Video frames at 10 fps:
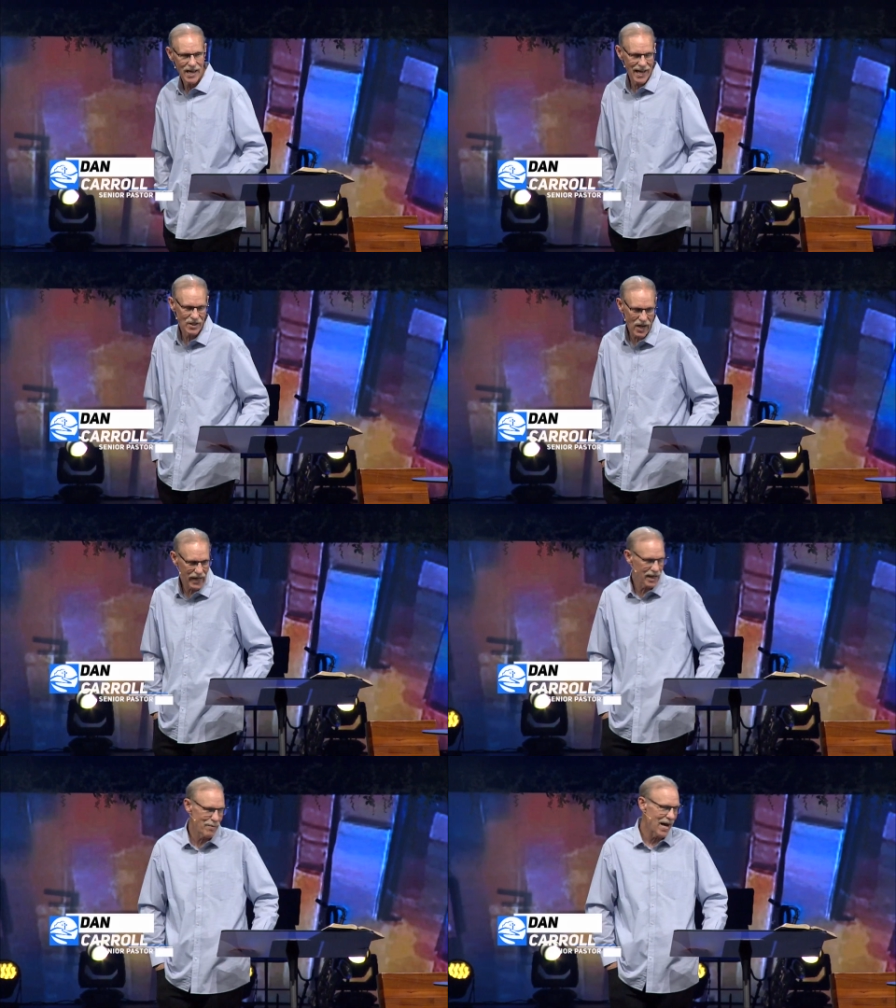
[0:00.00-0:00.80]
man,
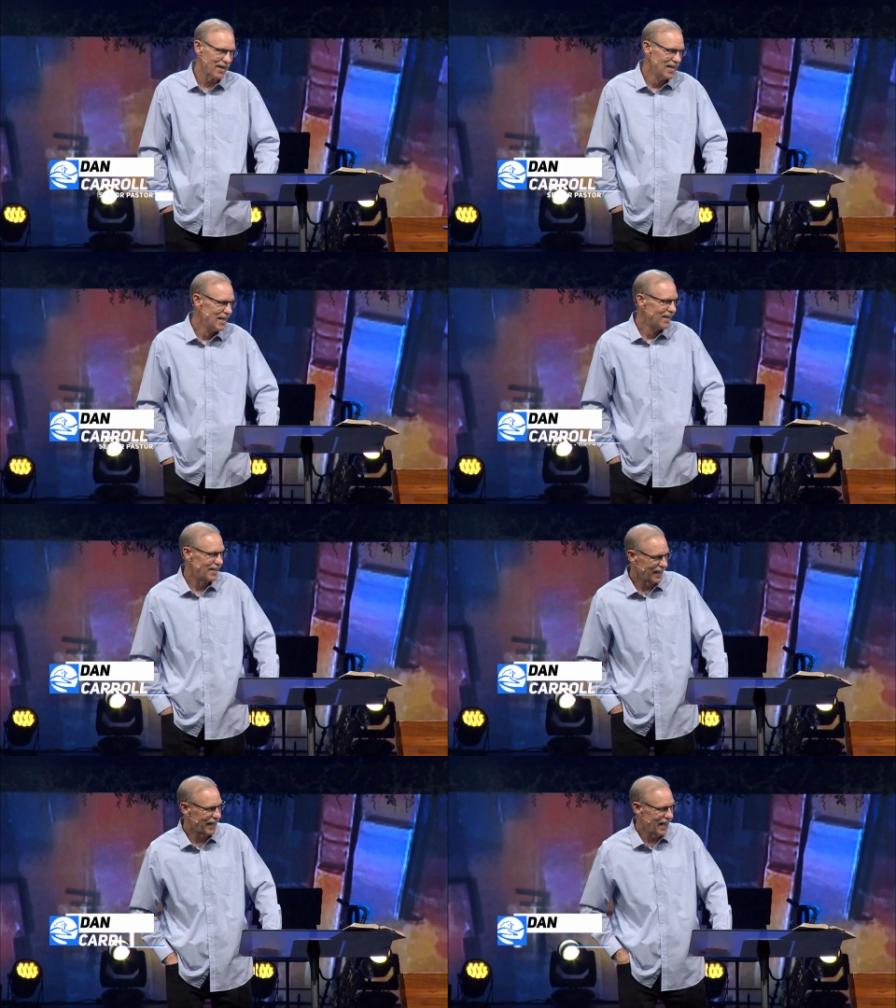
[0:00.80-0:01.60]
talking about
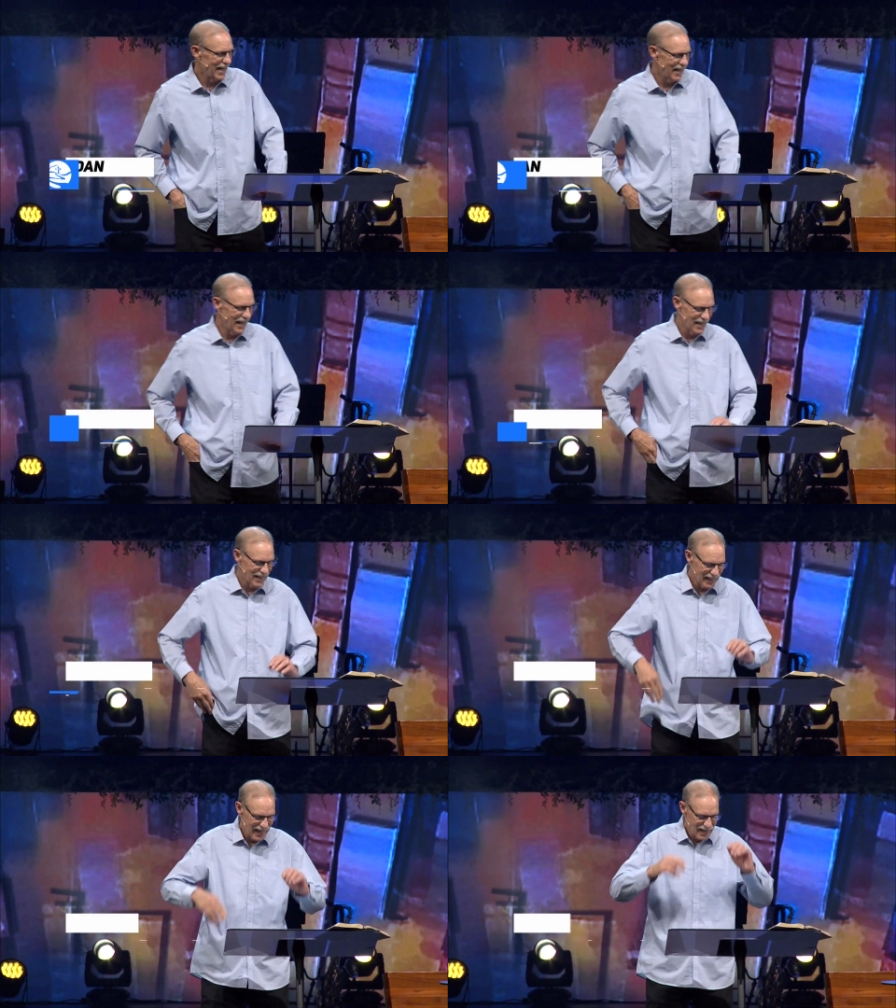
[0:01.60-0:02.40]
the king
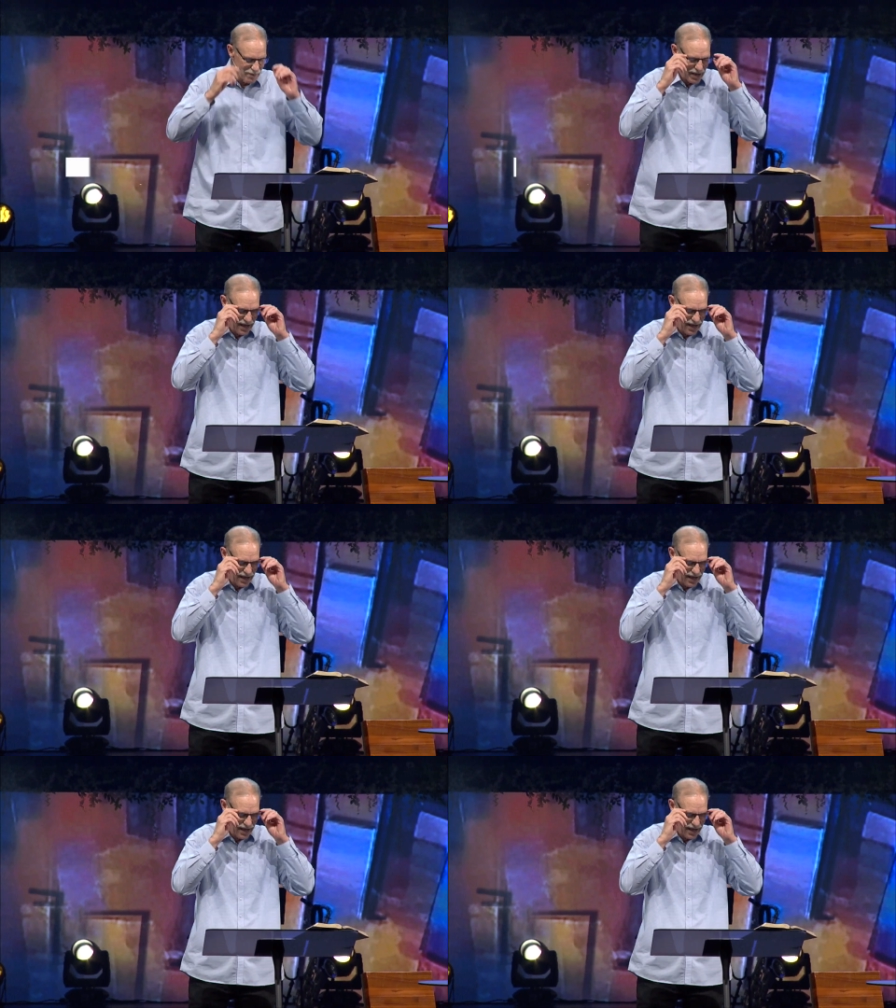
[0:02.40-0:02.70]
and the kingdom.